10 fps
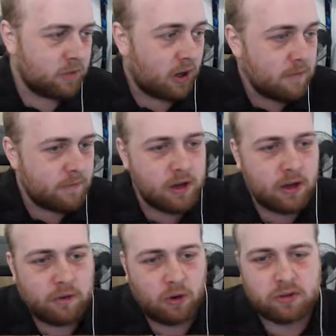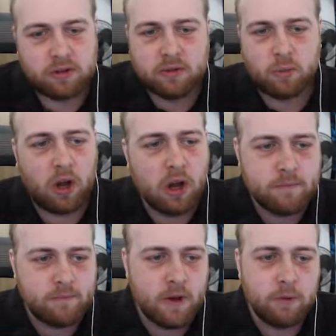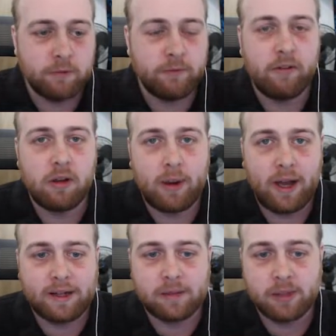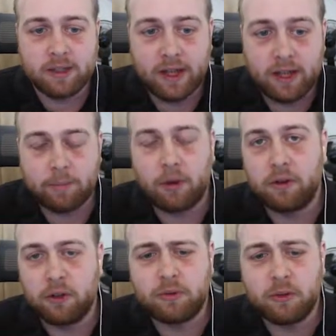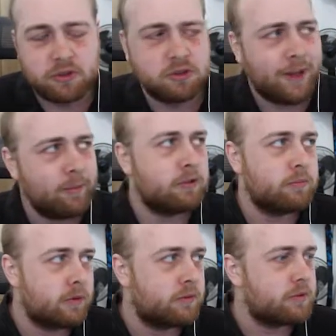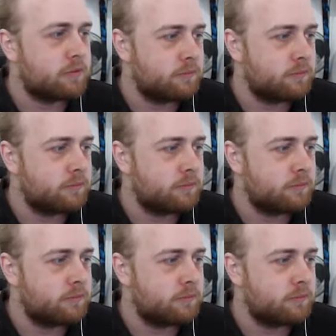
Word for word: I think I've lost this one. It was a very badly picked deck by the computer. Damn it, computer.